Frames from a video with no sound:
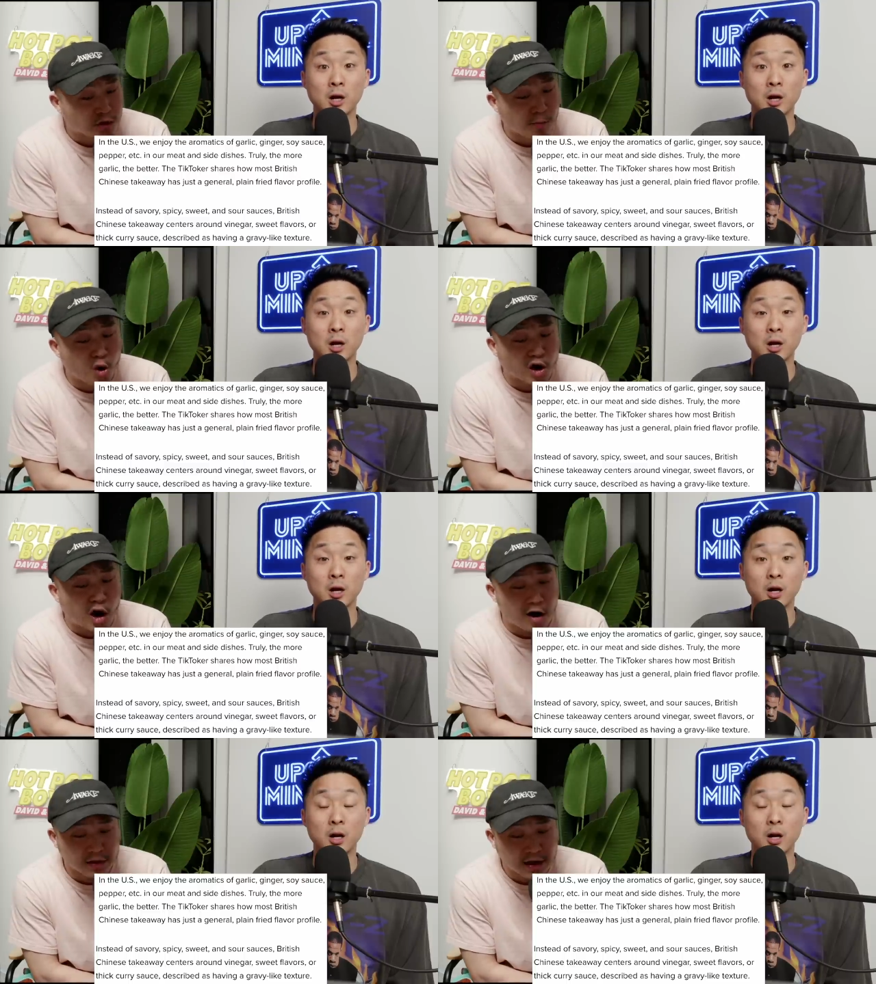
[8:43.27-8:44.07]
Speaker 1: The more
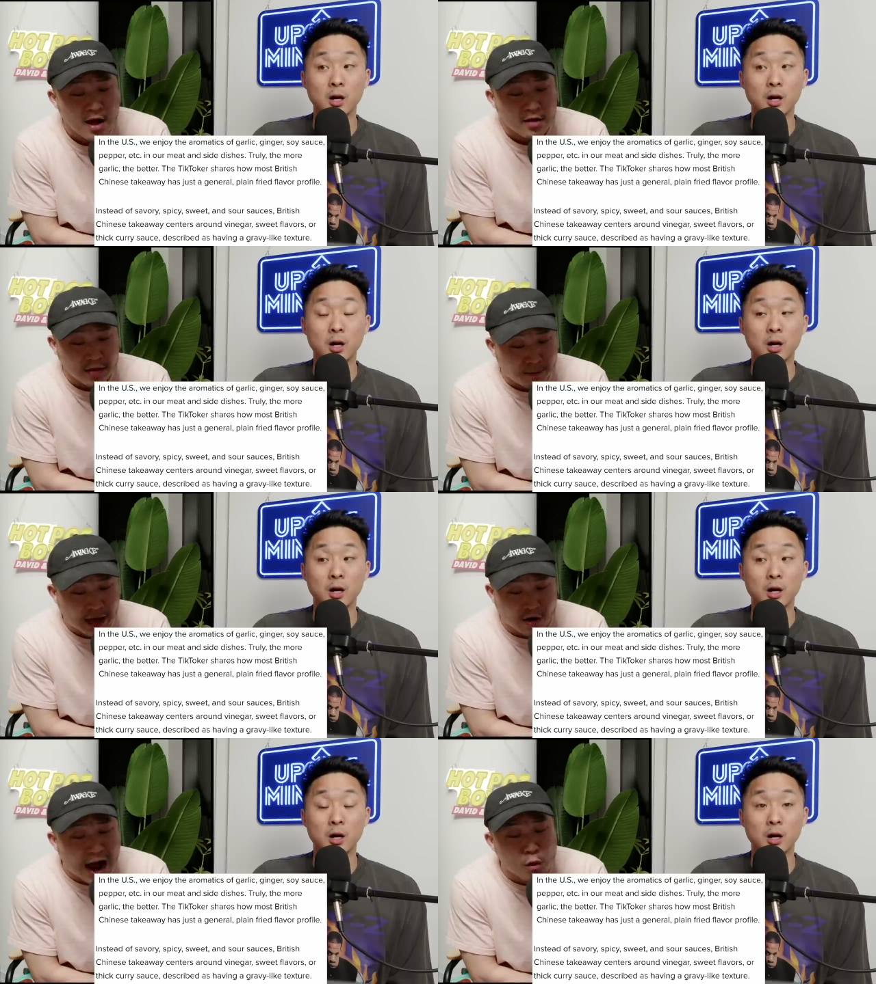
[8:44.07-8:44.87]
garlic, the
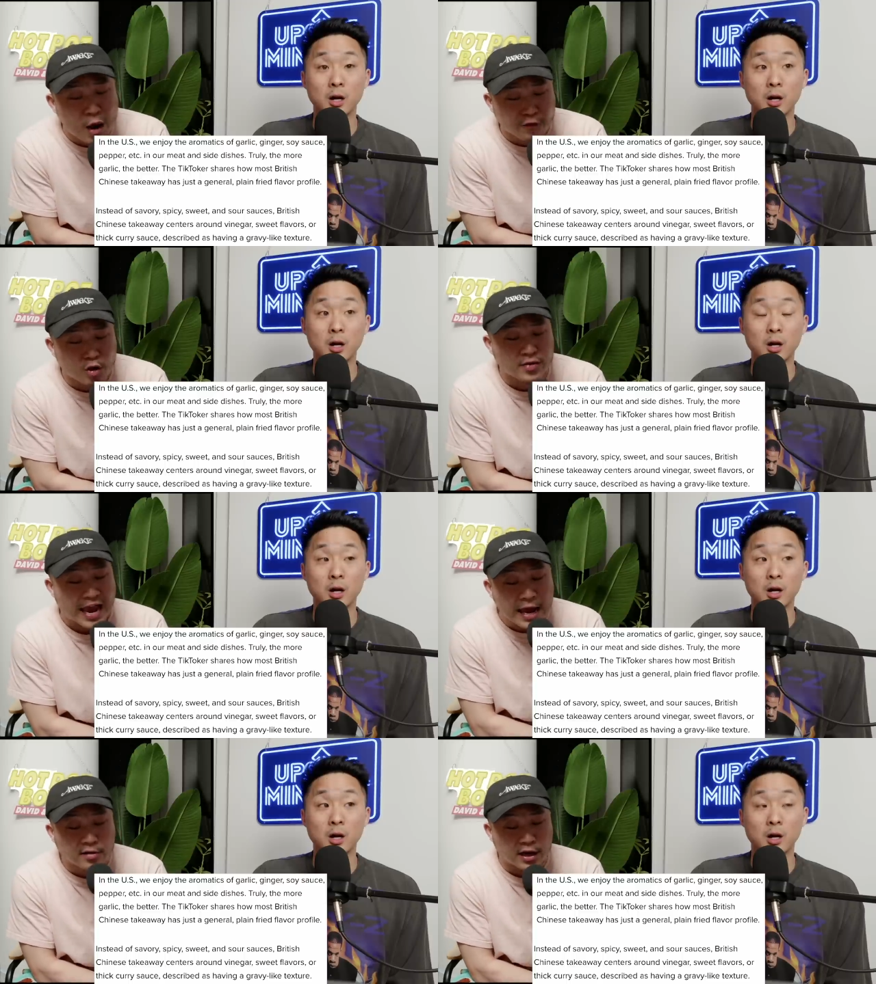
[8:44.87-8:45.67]
better. However, in
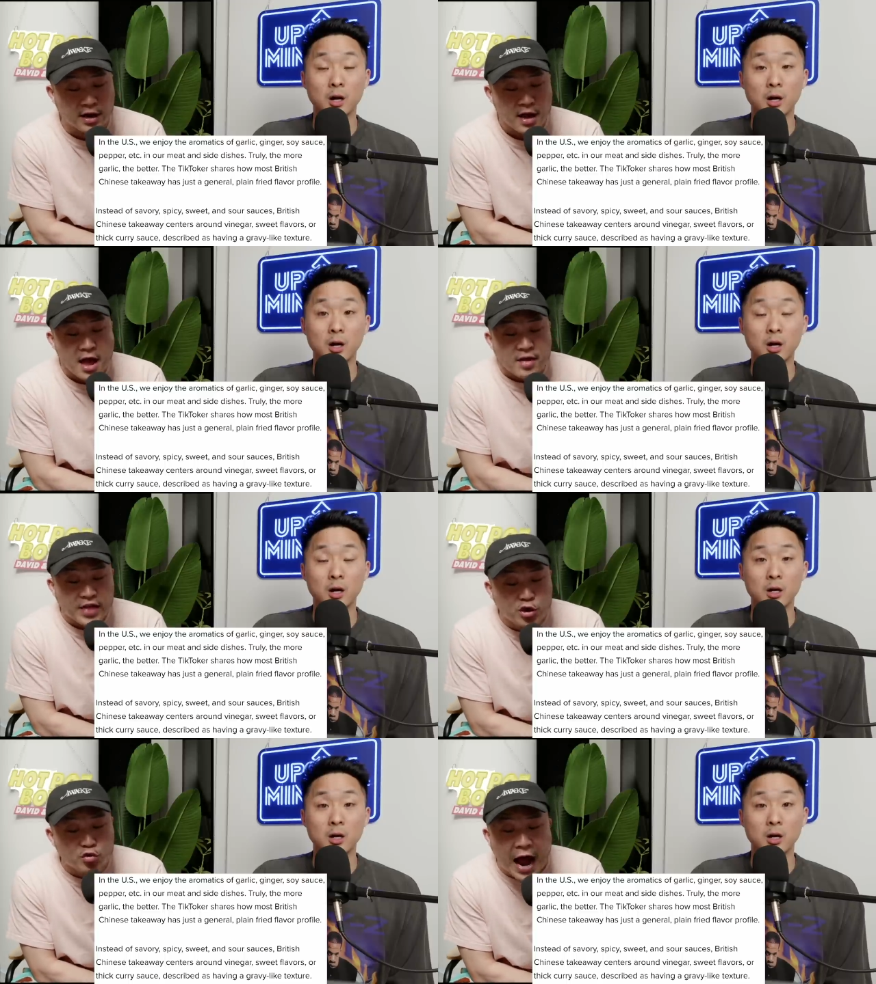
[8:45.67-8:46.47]
England,
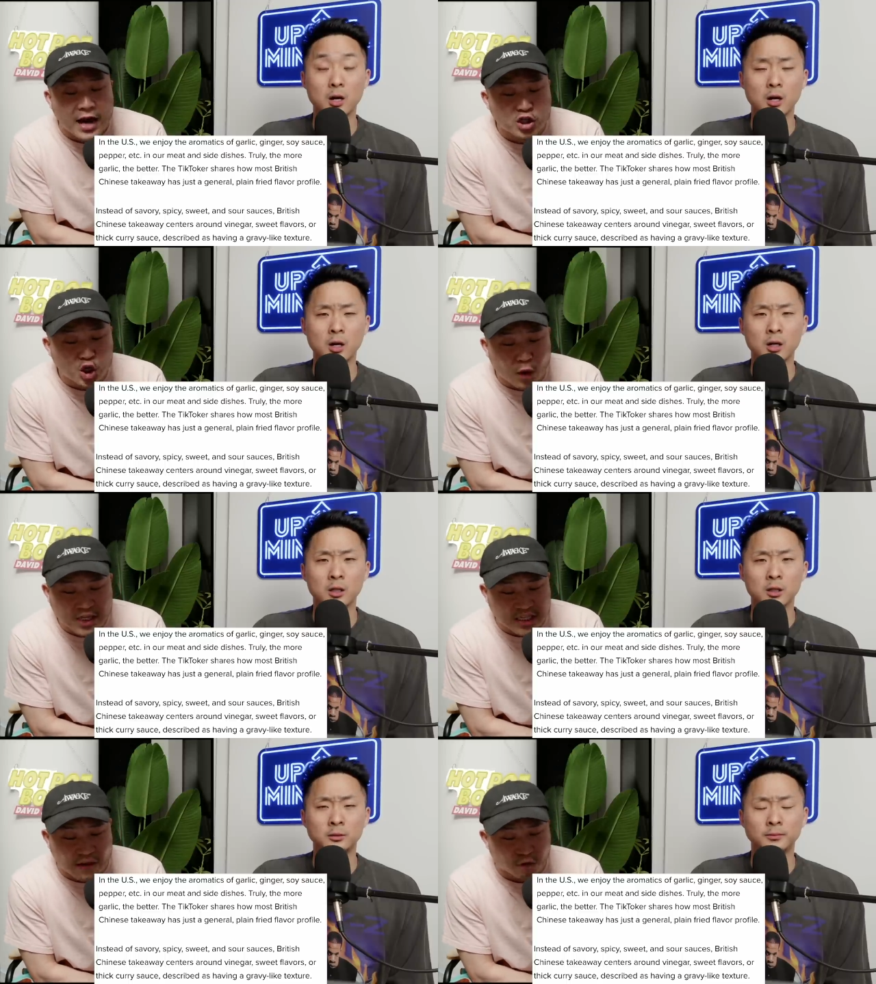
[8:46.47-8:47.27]
they do not enjoy
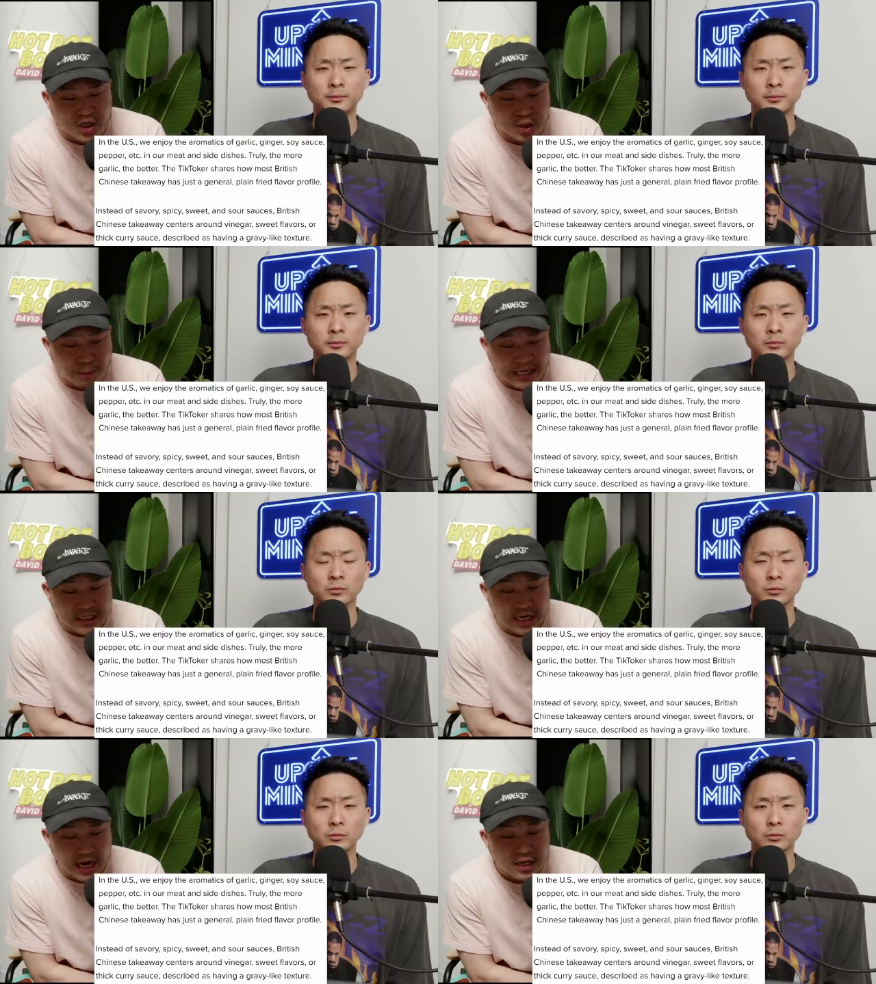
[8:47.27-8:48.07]
savory,
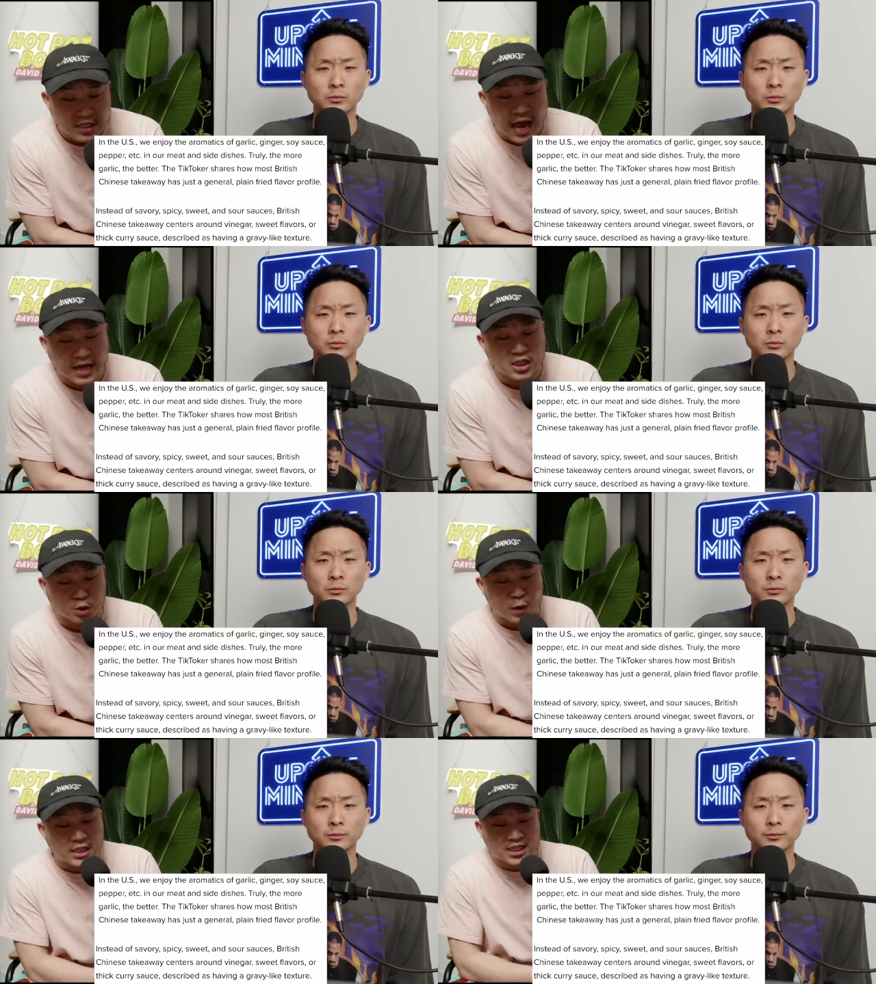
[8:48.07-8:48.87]
spicy, and
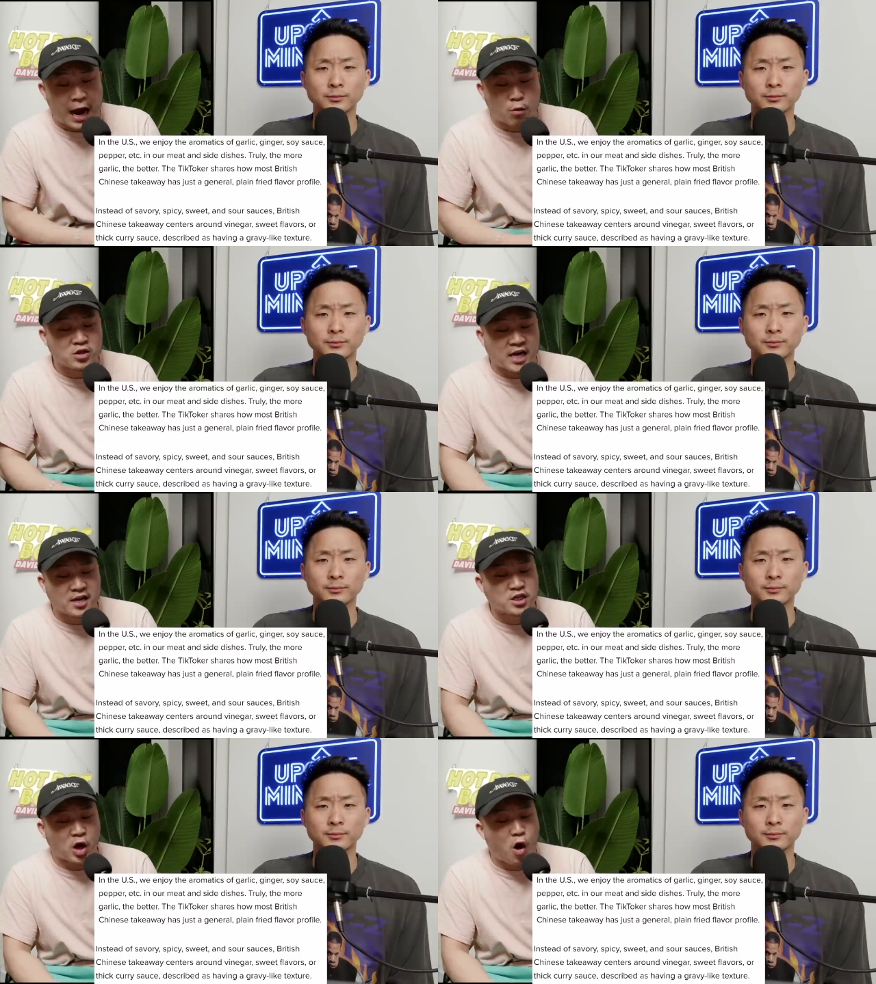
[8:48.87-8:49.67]
sweet sour
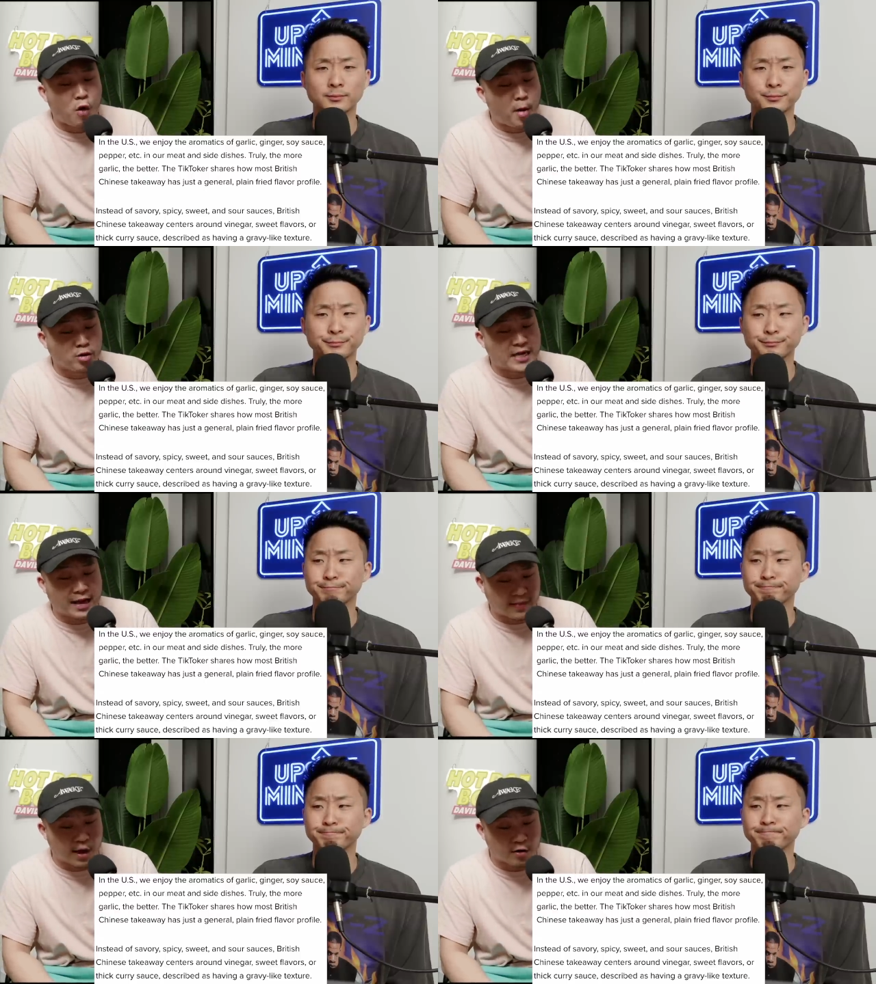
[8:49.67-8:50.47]
sauces, all multi
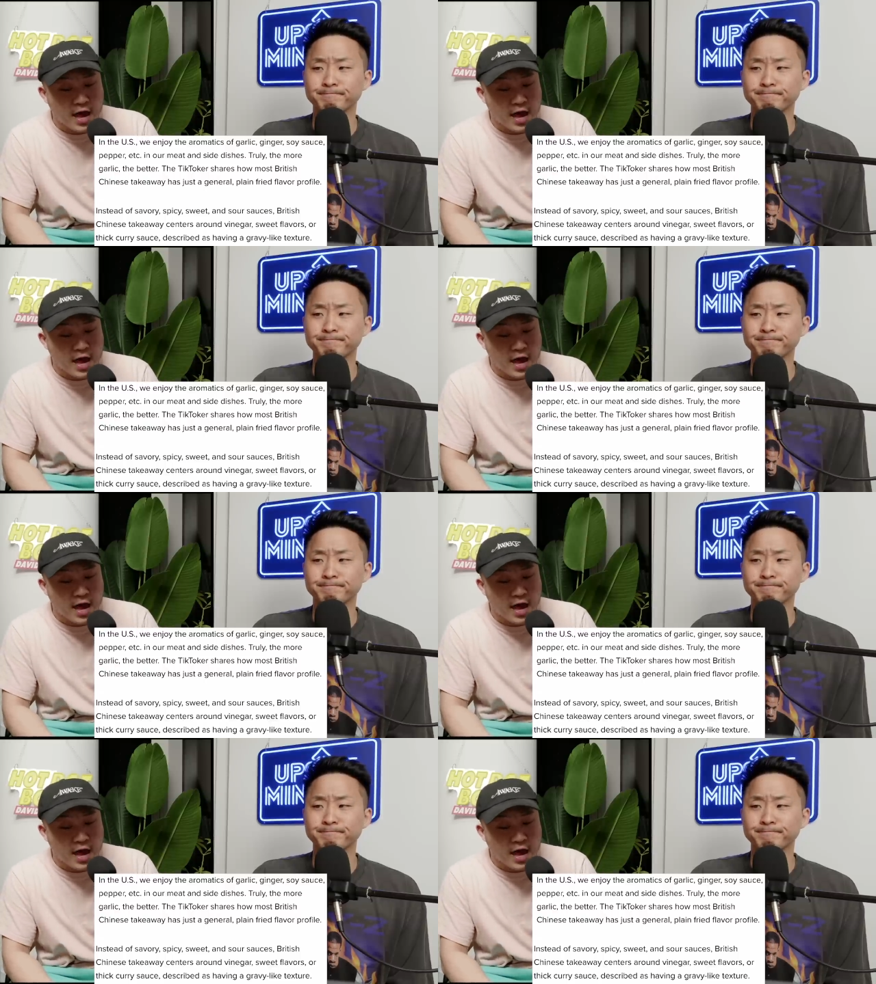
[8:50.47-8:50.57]
layered.